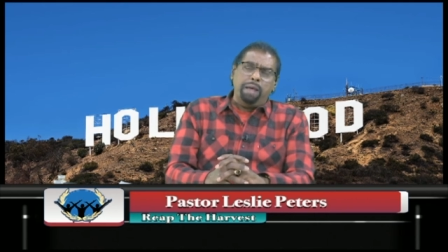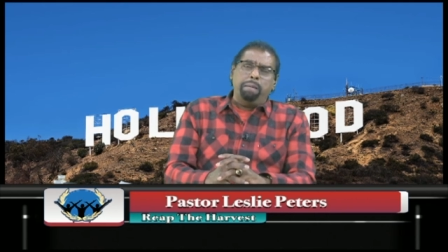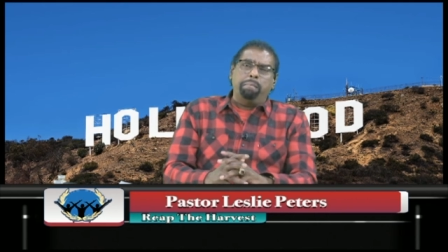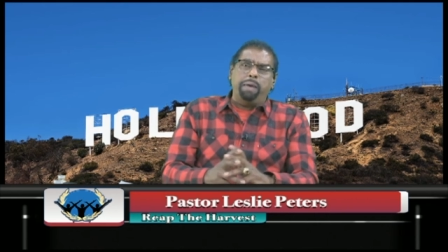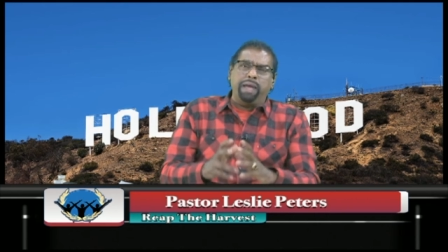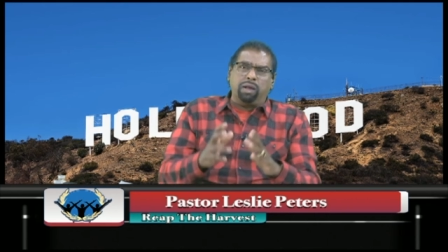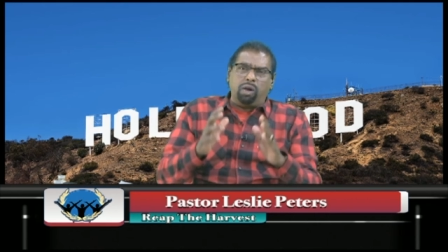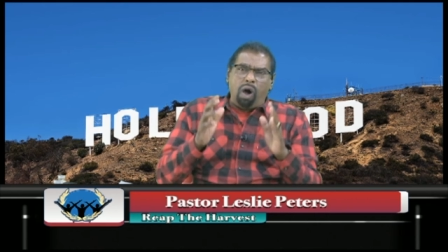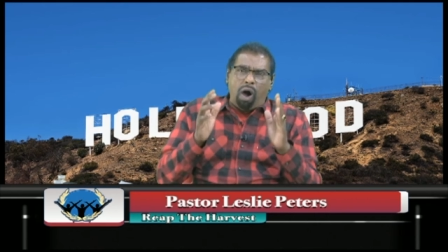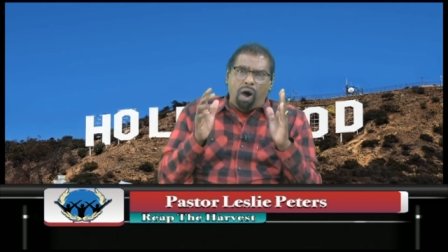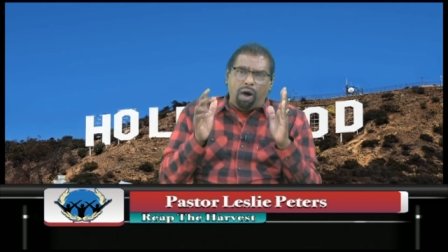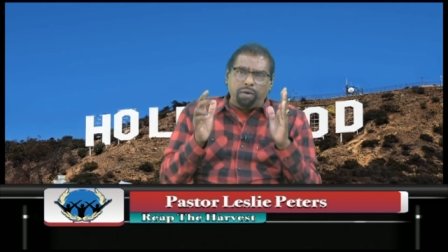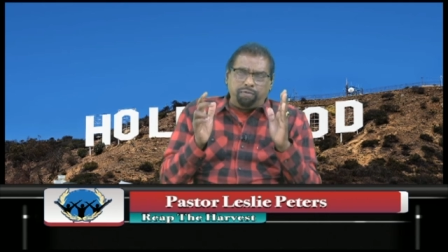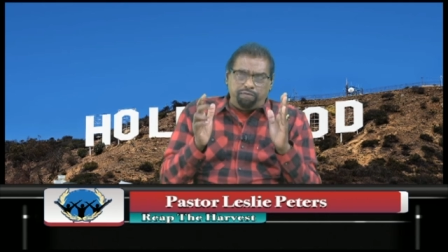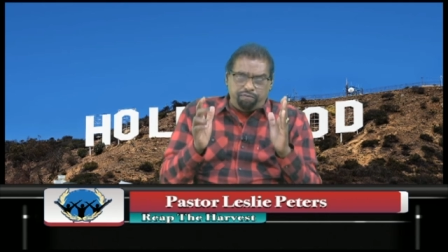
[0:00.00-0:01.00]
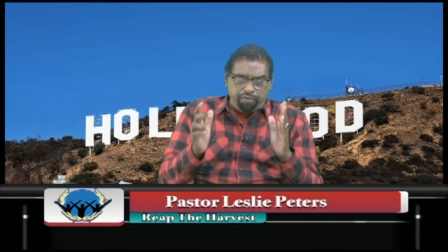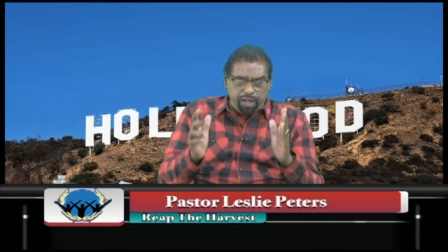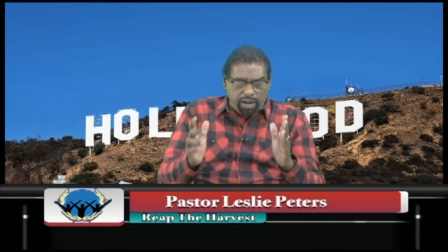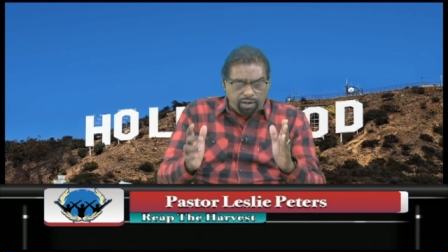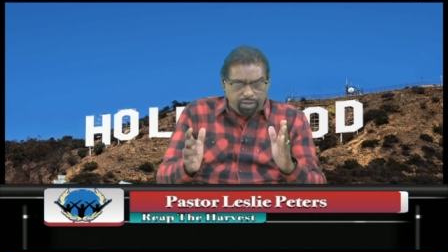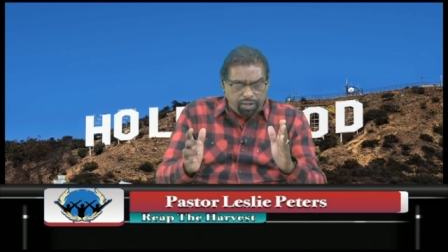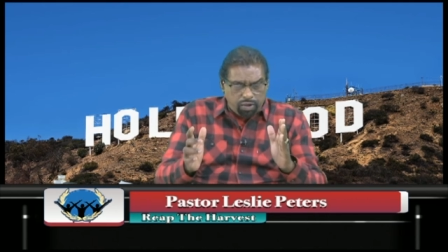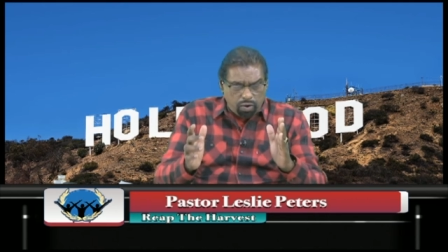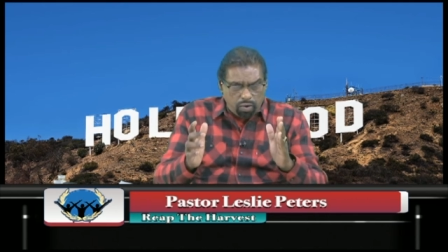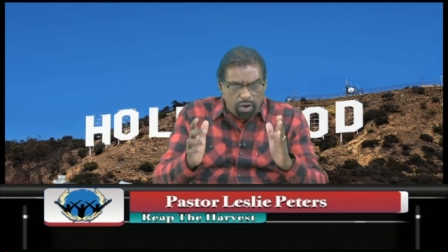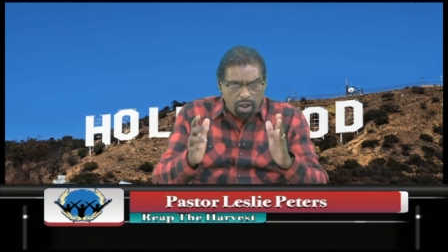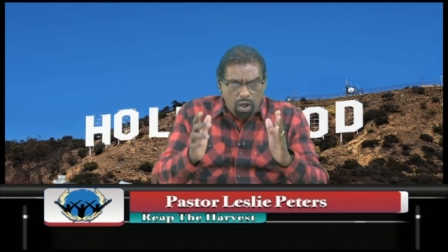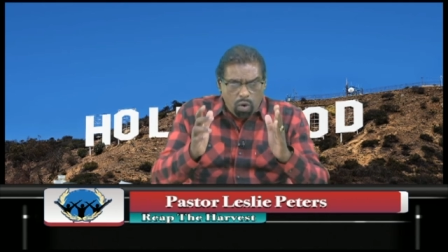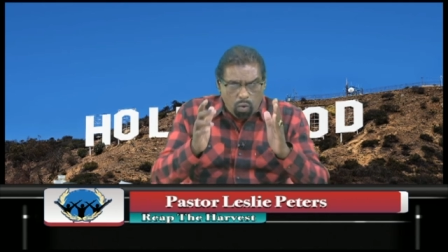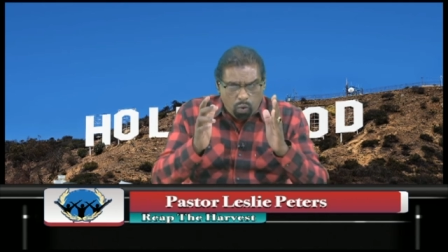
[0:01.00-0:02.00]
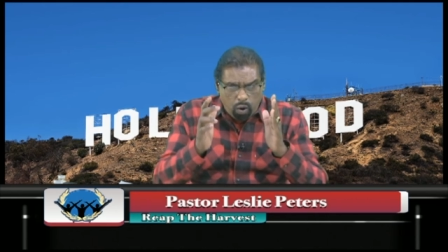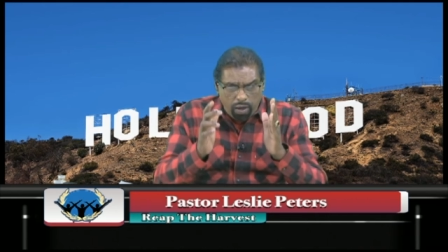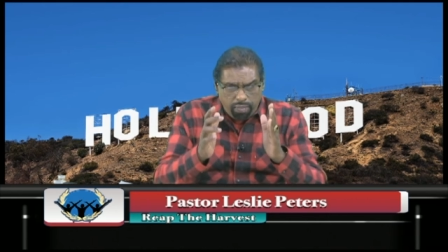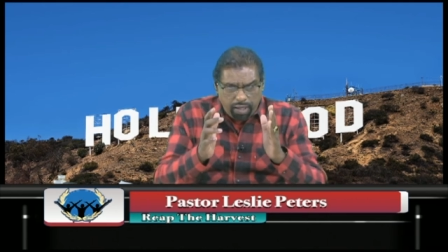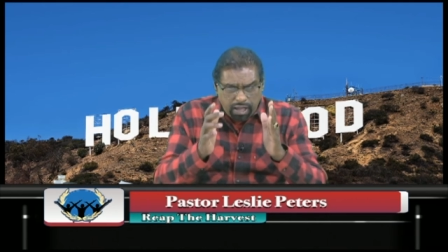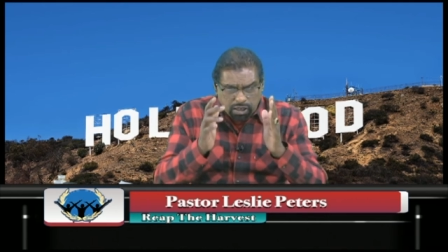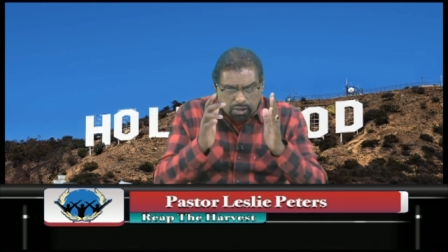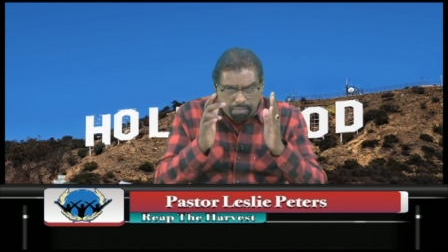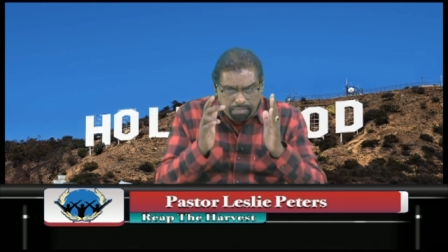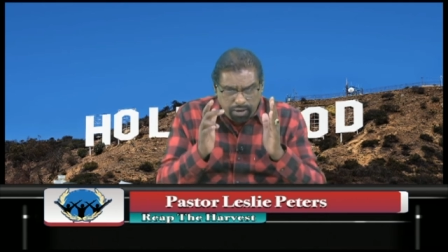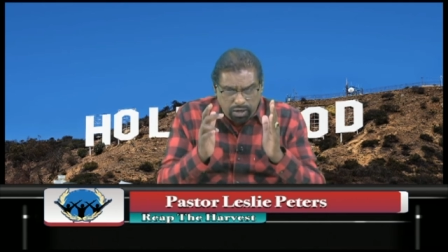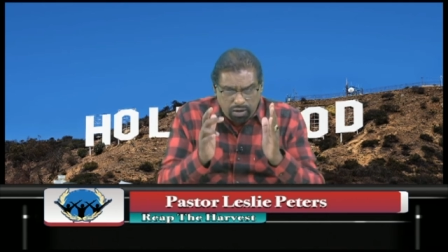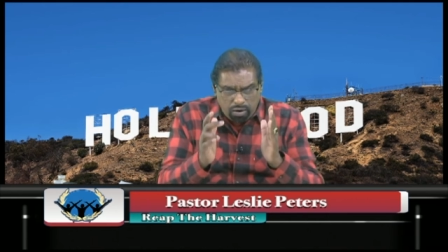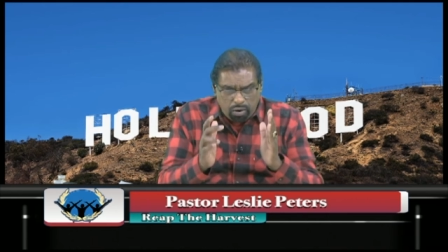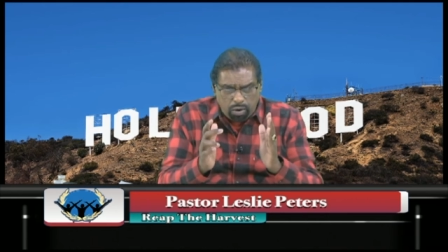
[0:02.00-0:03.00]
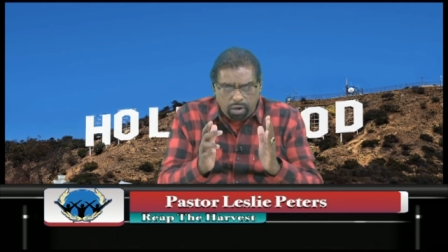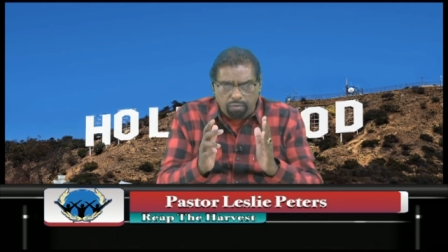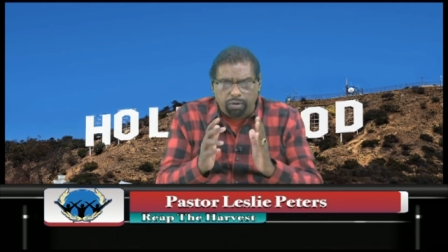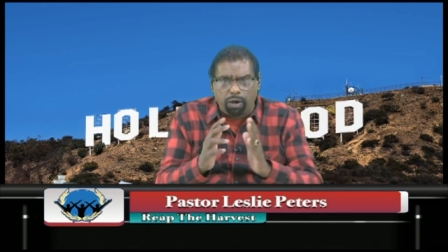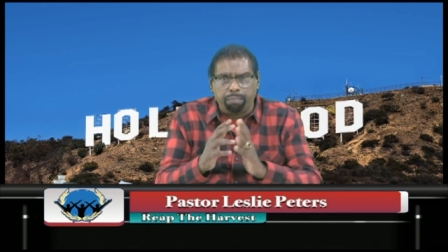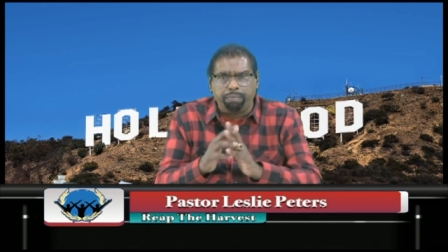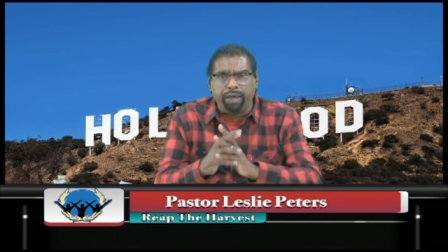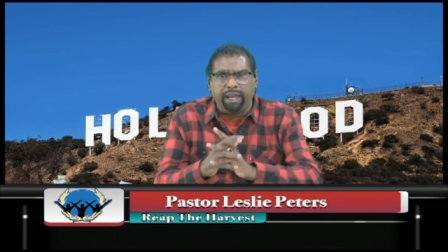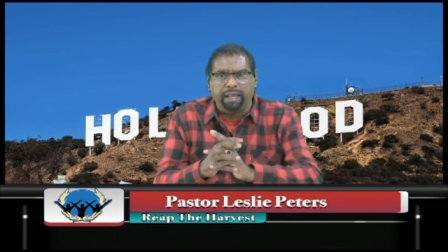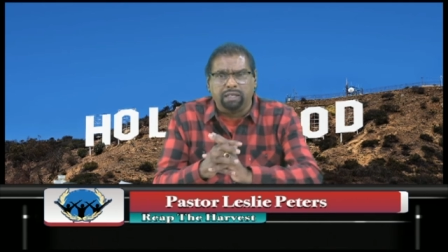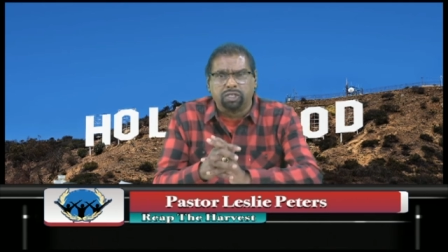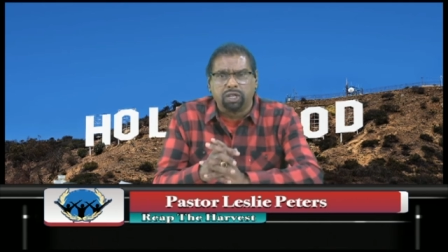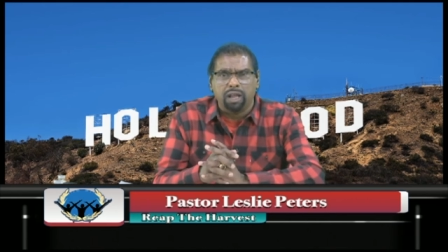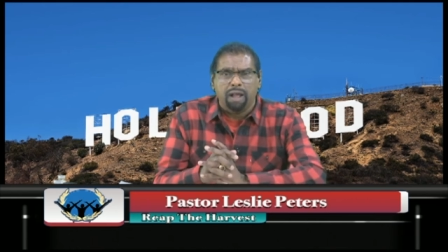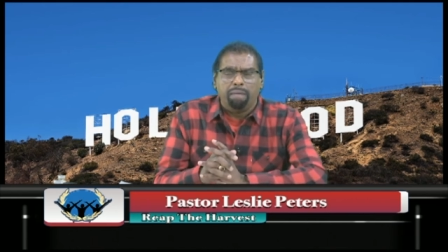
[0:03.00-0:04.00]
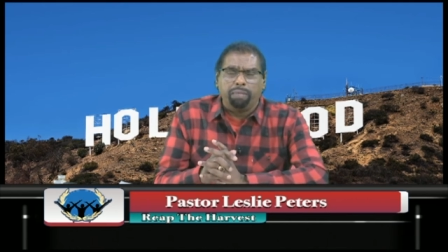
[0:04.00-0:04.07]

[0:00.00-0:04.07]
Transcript: May God fill you with His beautiful peace.